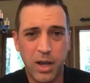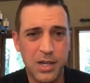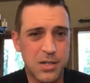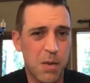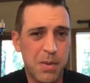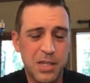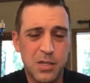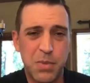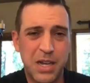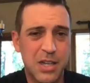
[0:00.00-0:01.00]
in talking about this
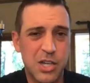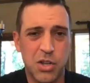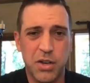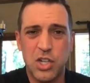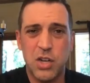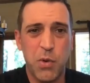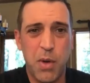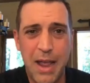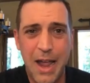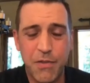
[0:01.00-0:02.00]
big digital initiative we want to have,